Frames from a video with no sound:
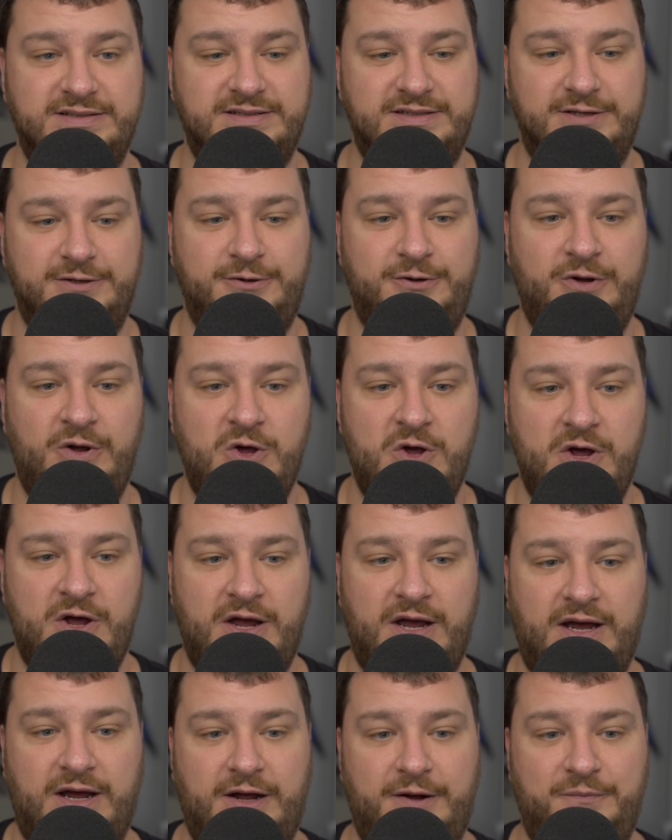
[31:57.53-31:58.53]
So
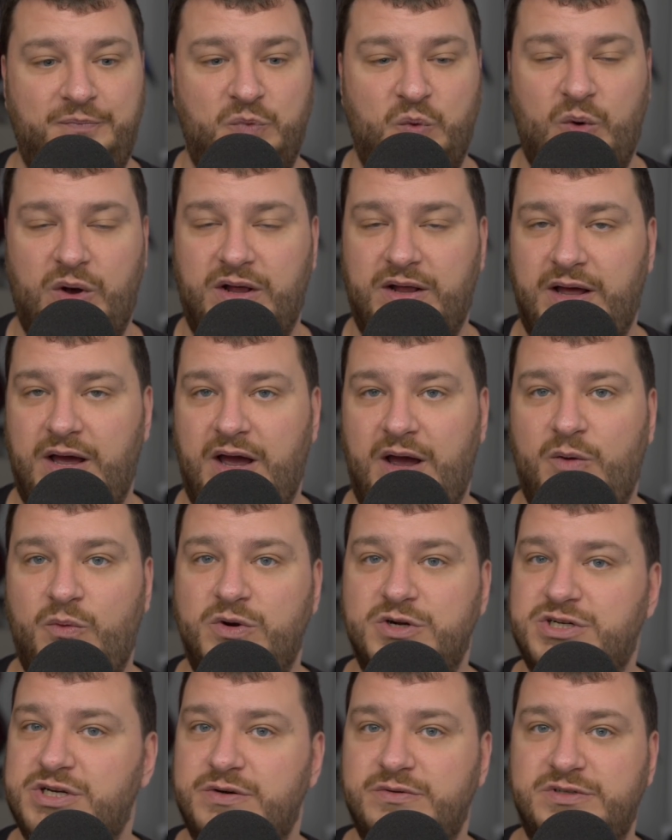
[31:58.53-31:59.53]
while I
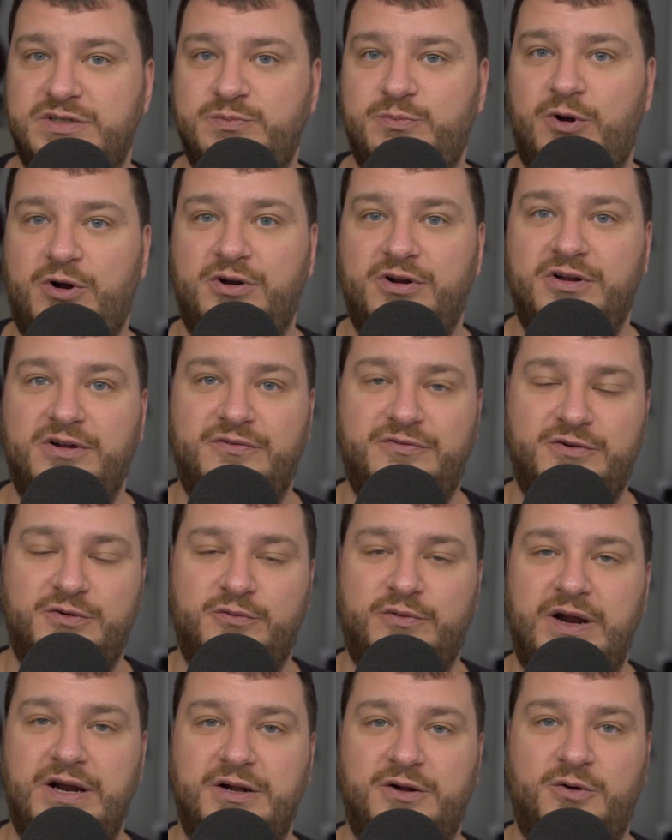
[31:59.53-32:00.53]
wish I was smart enough to
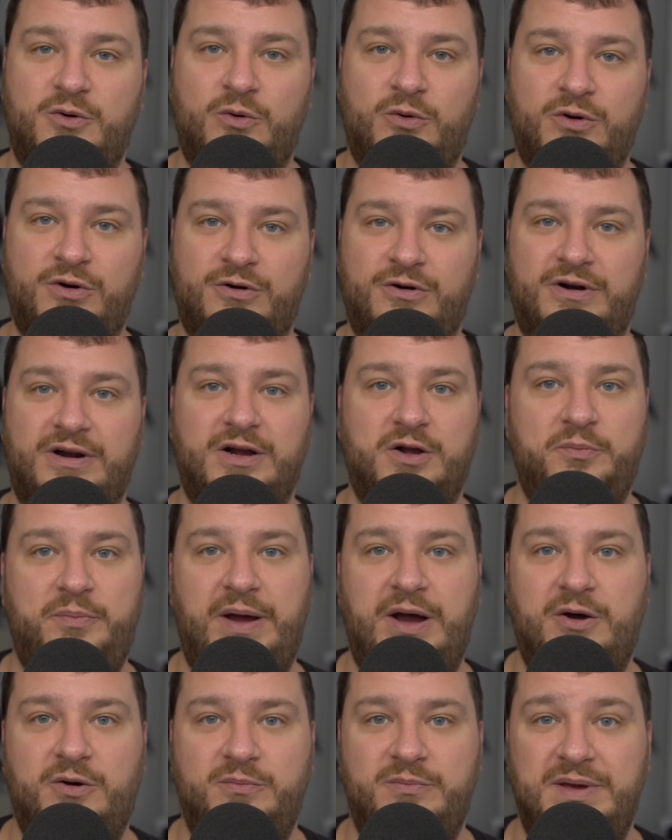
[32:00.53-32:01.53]
write a core or help
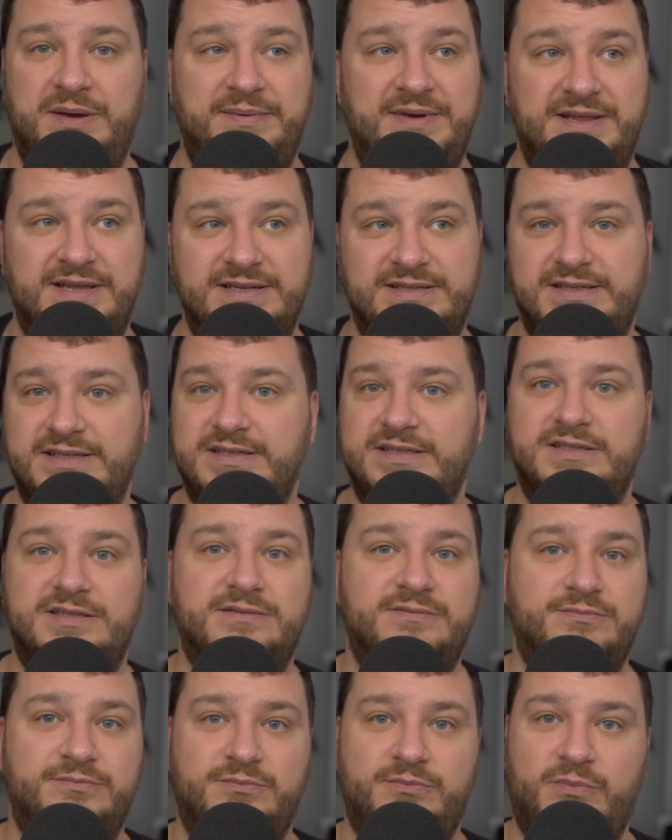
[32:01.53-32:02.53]
out, maybe this
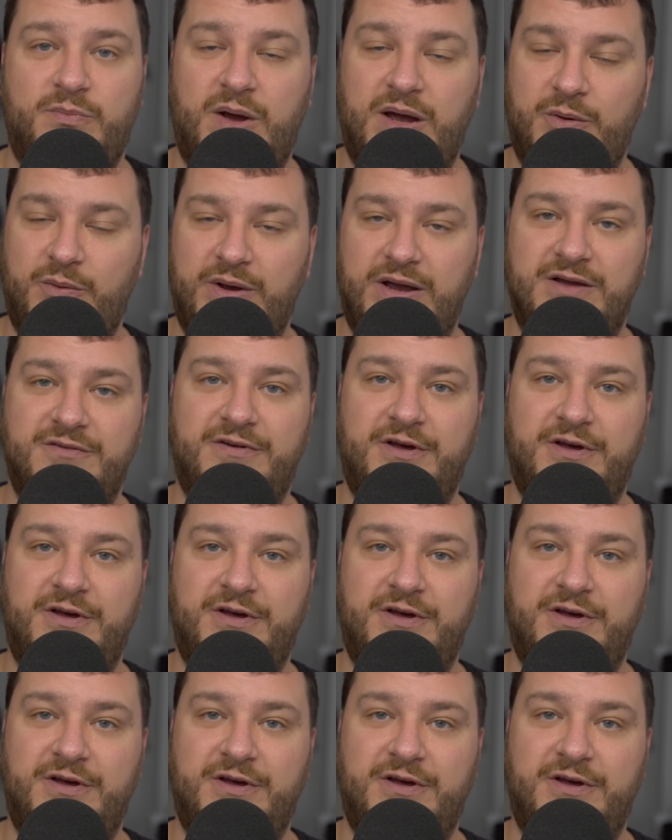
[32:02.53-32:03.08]
is my way of